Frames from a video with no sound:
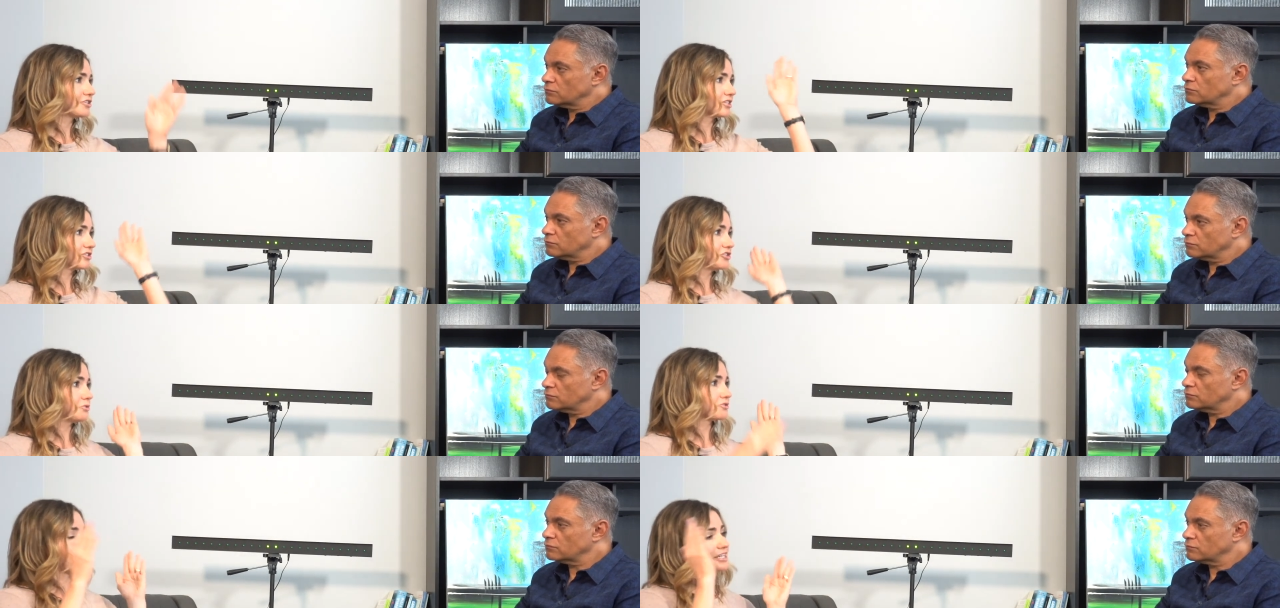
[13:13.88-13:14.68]
Speaker 1: to the
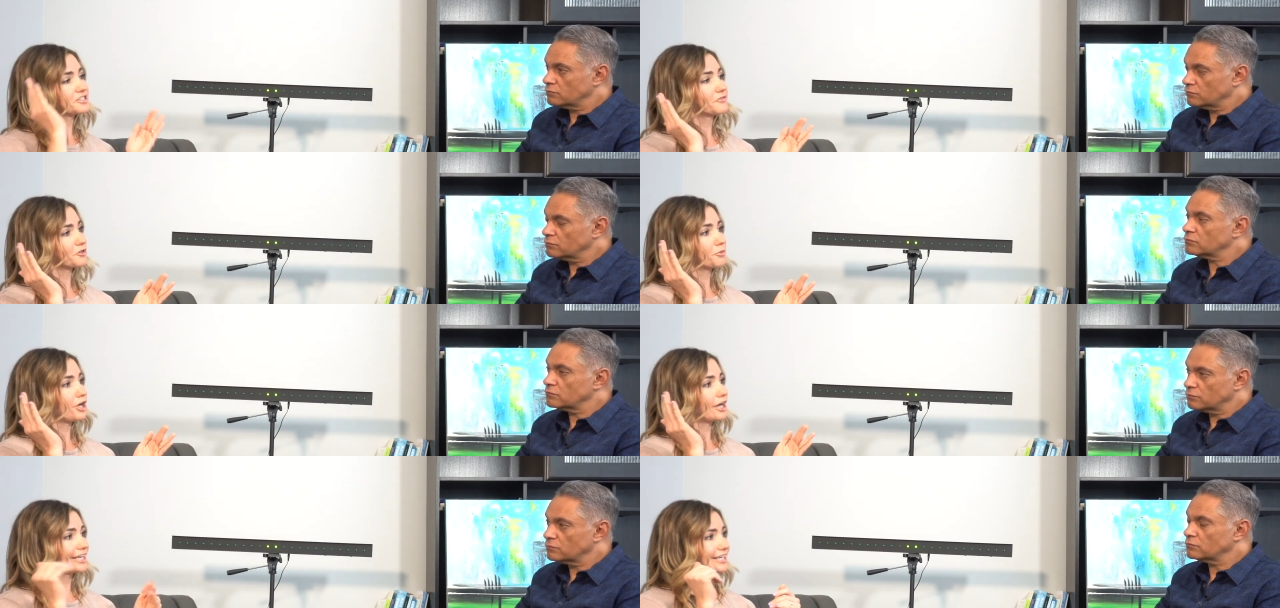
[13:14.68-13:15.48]
two sides of your
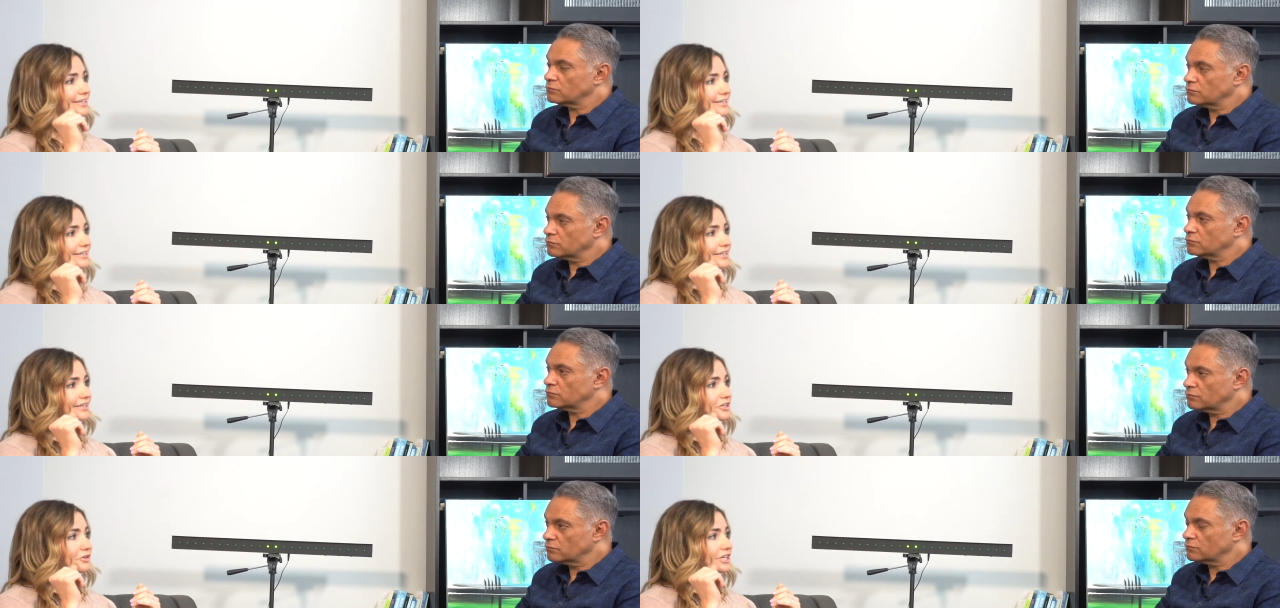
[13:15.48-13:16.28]
body.
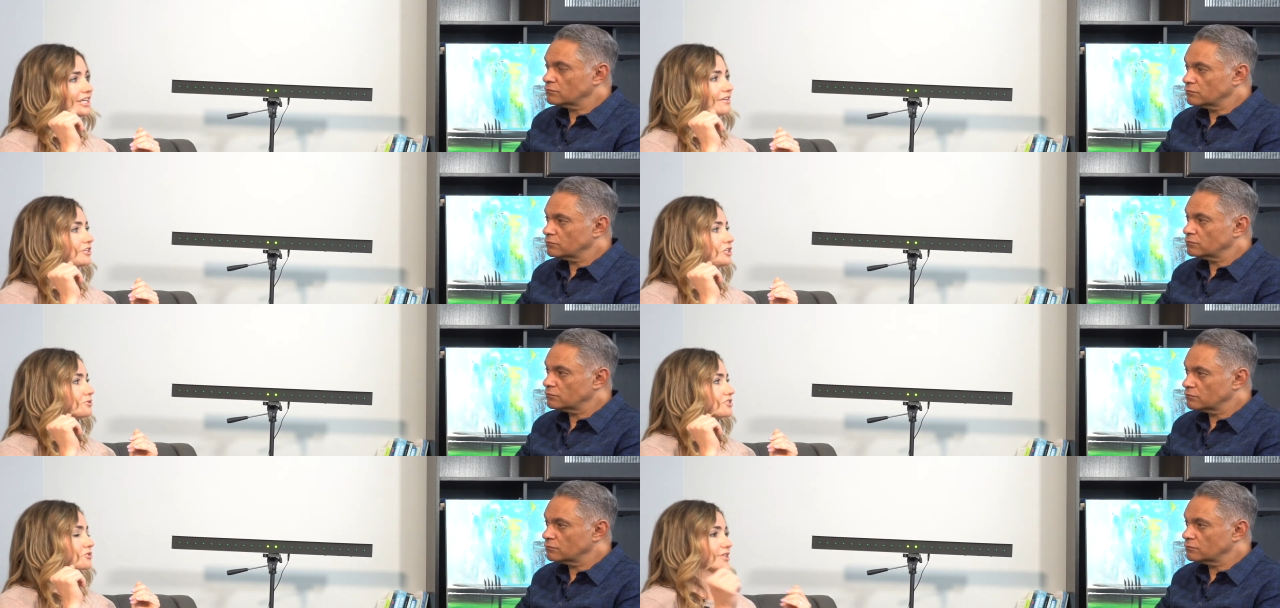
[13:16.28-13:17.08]
You can even use
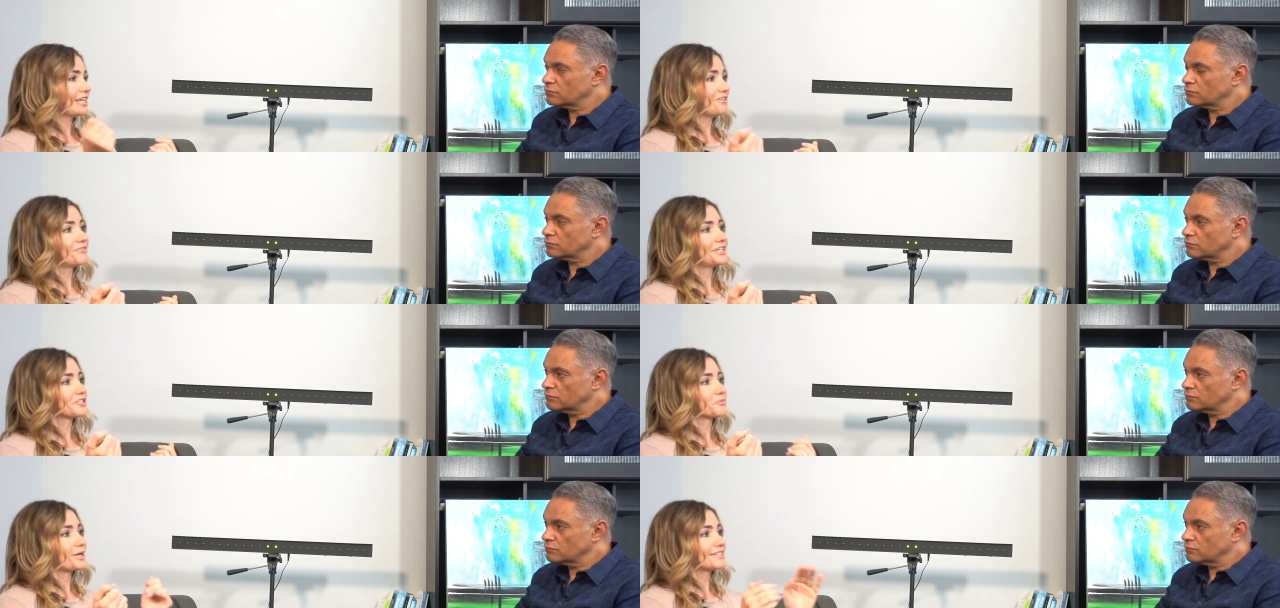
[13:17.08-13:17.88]
this with
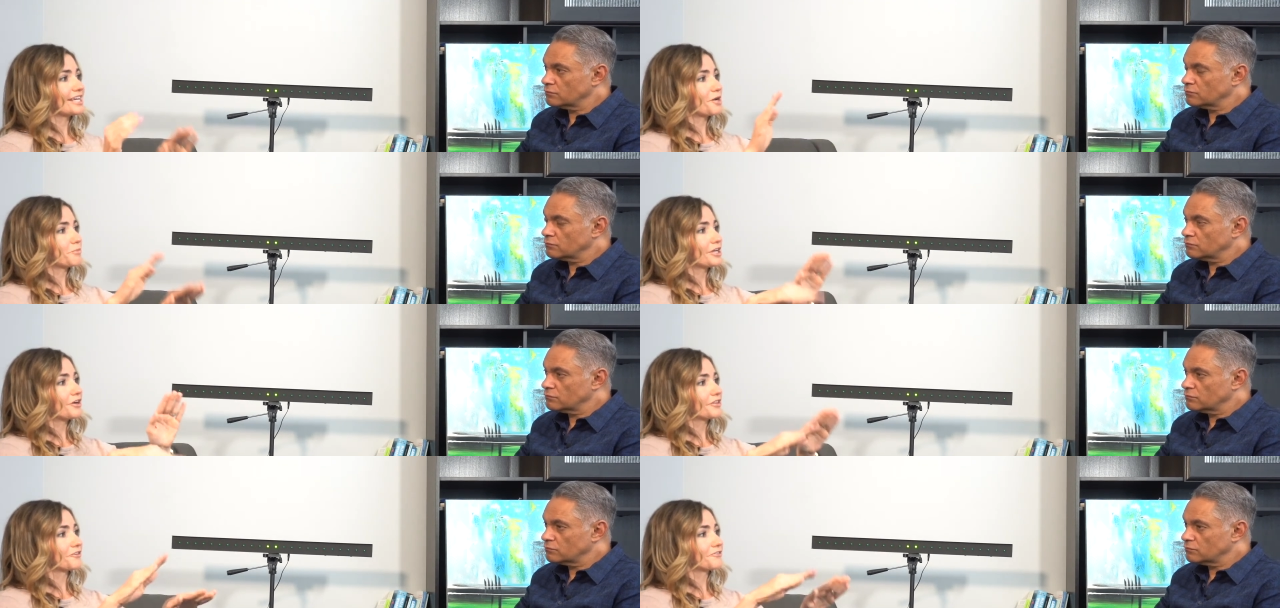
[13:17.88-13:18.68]
infants by tapping
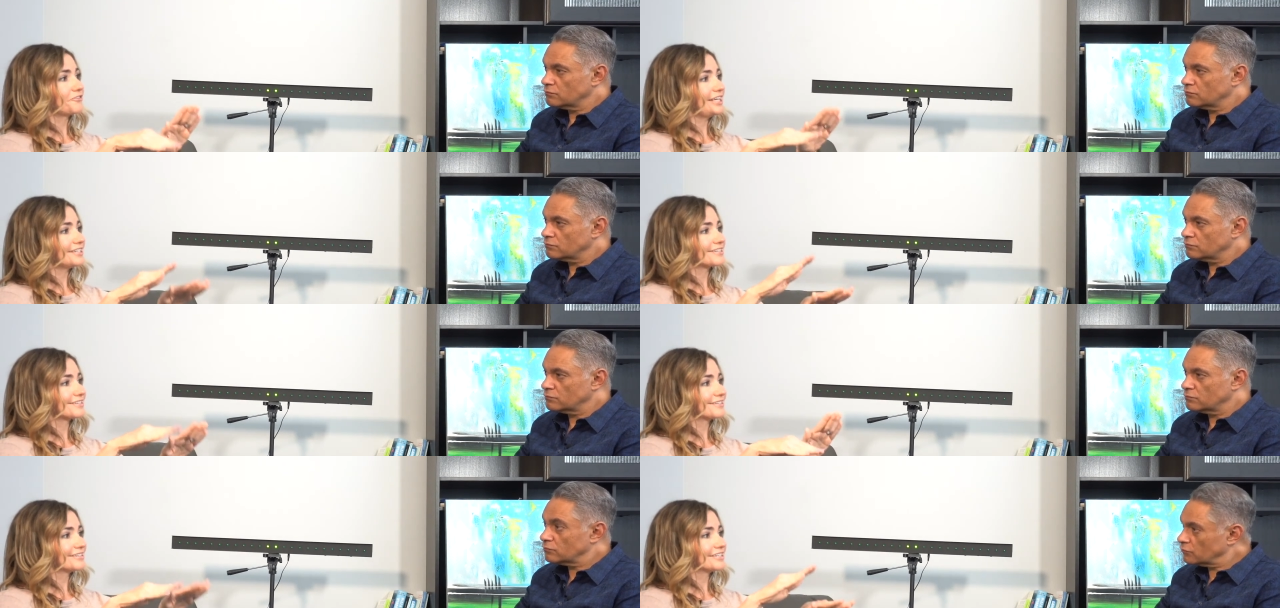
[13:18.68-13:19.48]
on their feet.
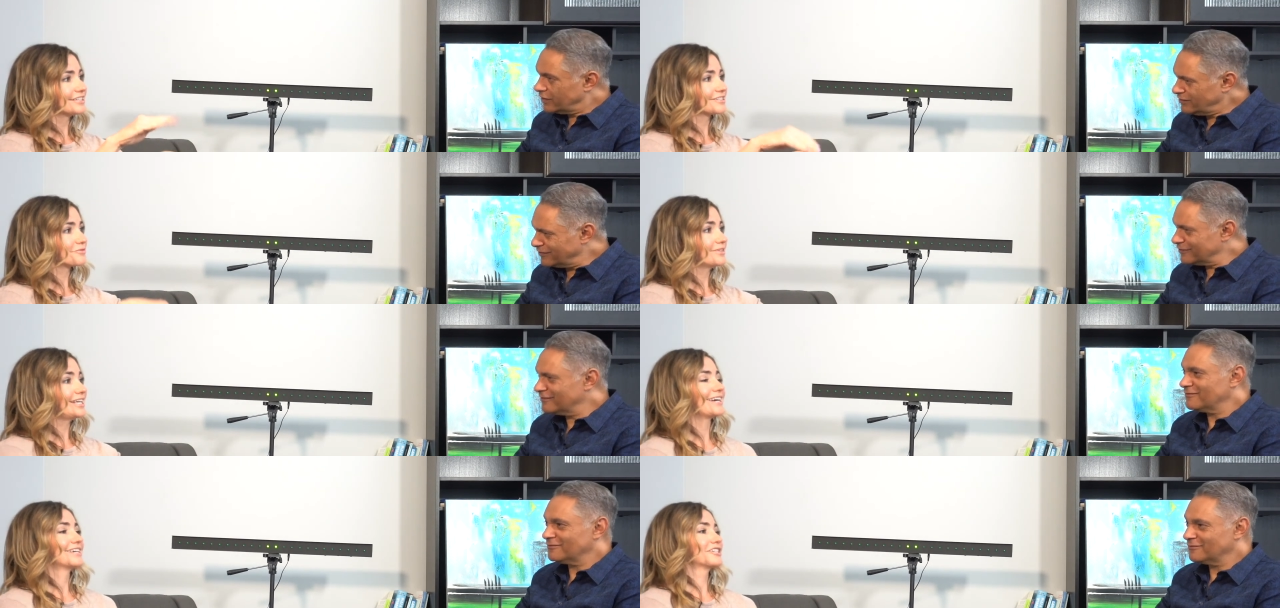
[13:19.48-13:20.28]
Speaker 2: Really? It's,
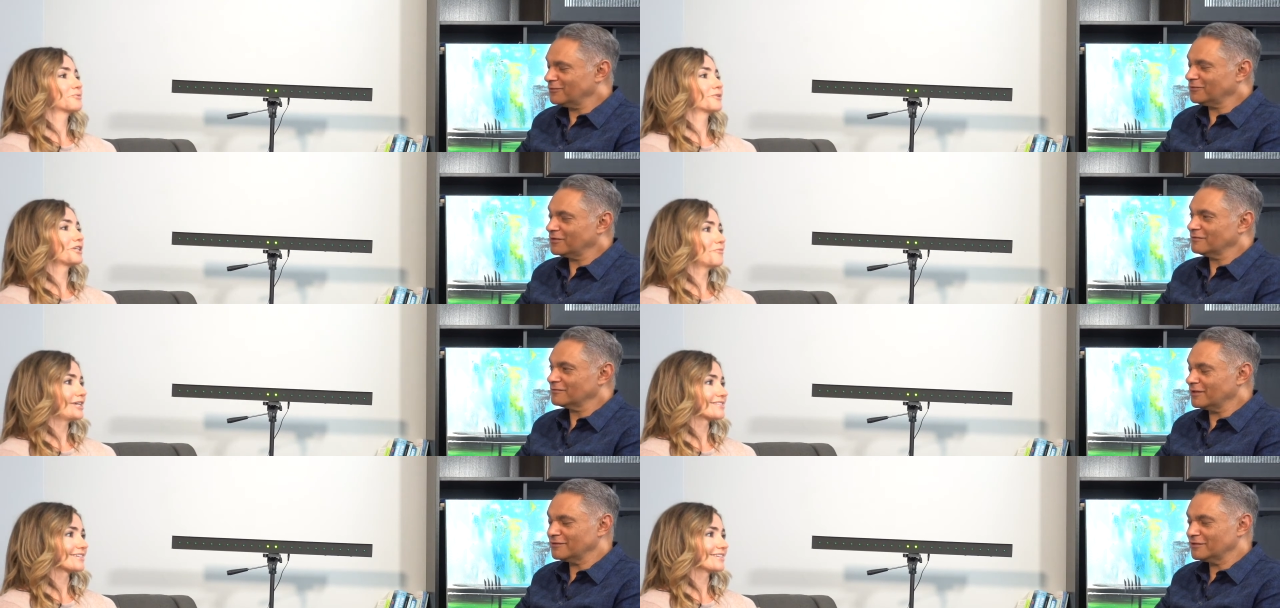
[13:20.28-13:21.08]
yeah, it's okay. pretty
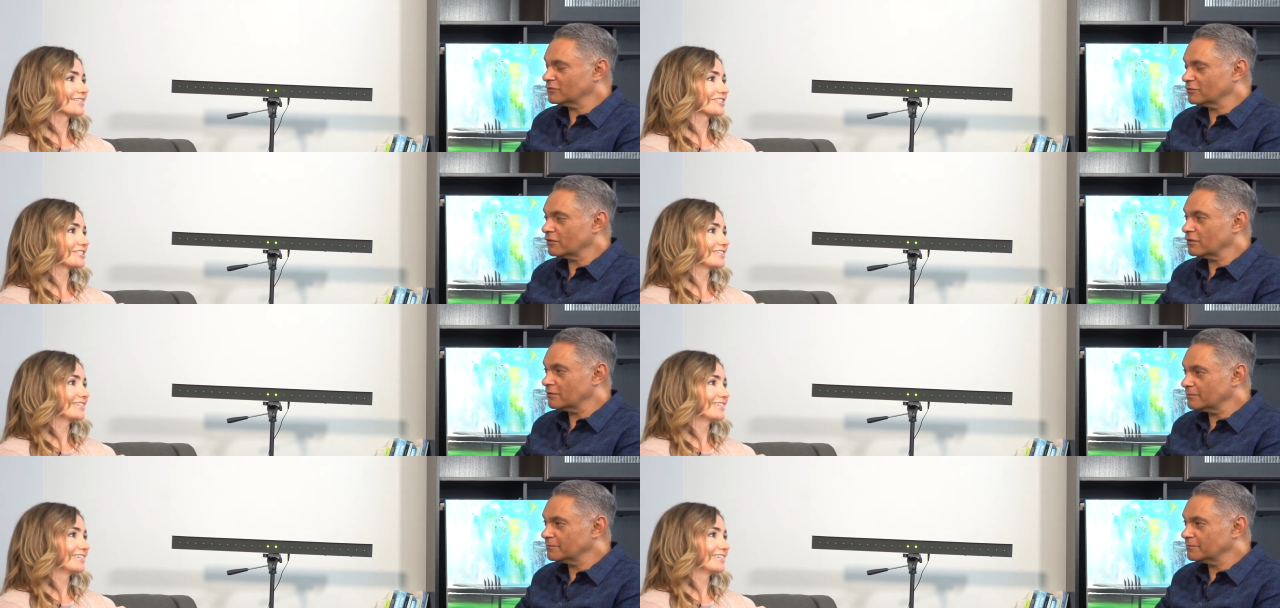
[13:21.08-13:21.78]
amazing actually.